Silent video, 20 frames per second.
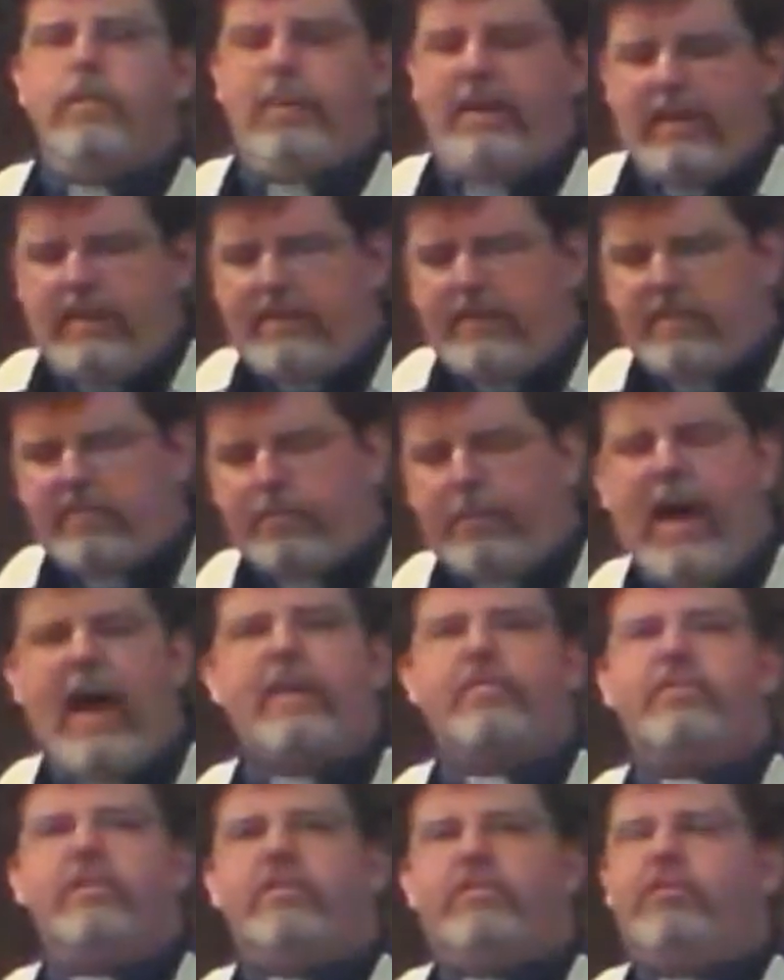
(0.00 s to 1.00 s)
But in this
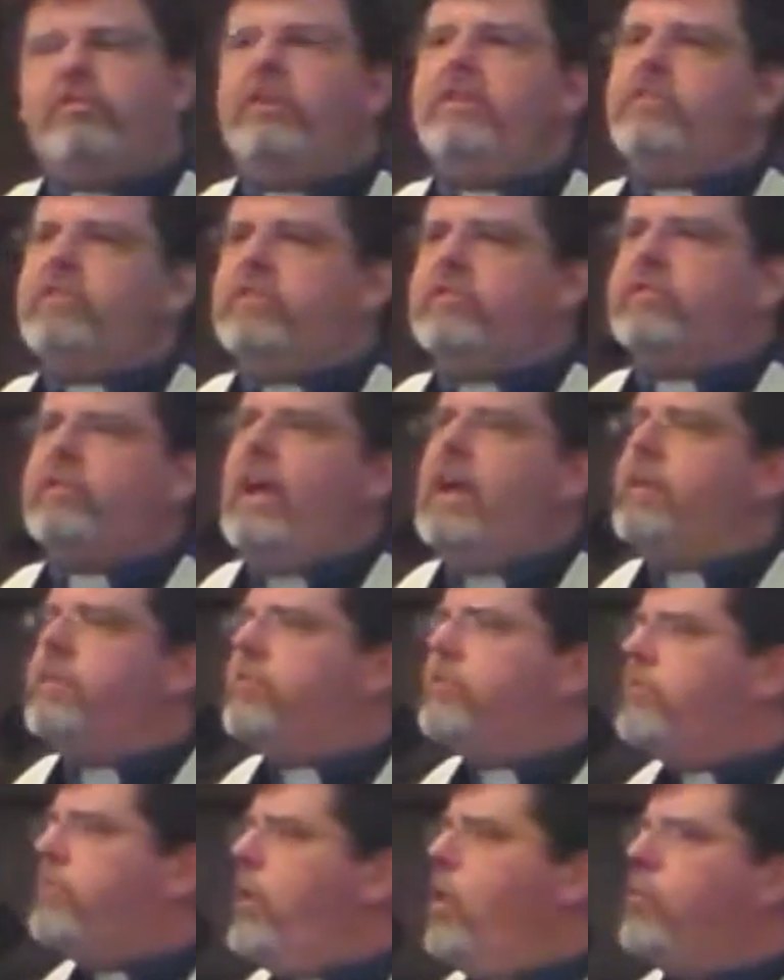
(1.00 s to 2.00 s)
passage, Jesus says,